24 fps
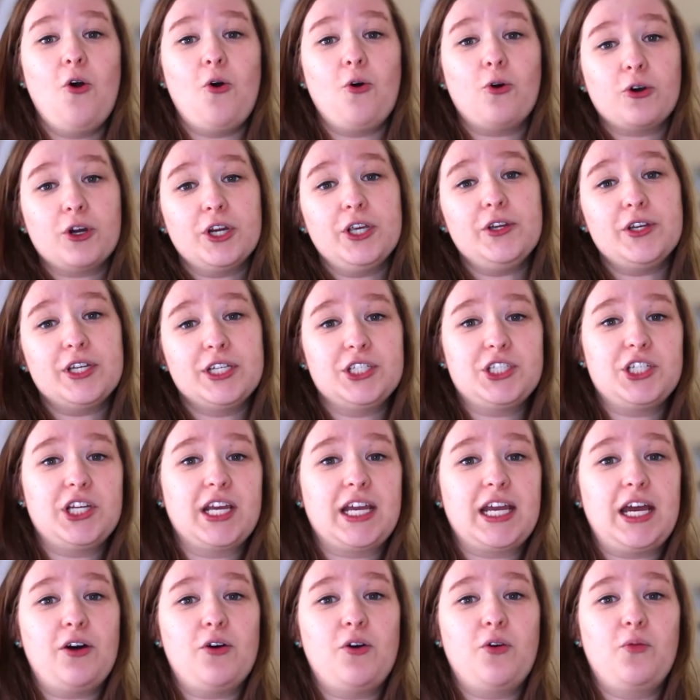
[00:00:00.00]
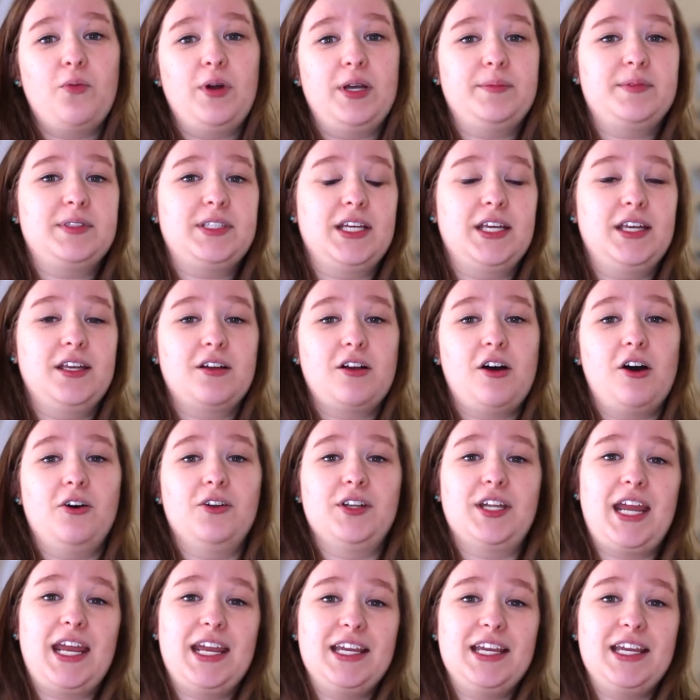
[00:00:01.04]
or you can check out a website called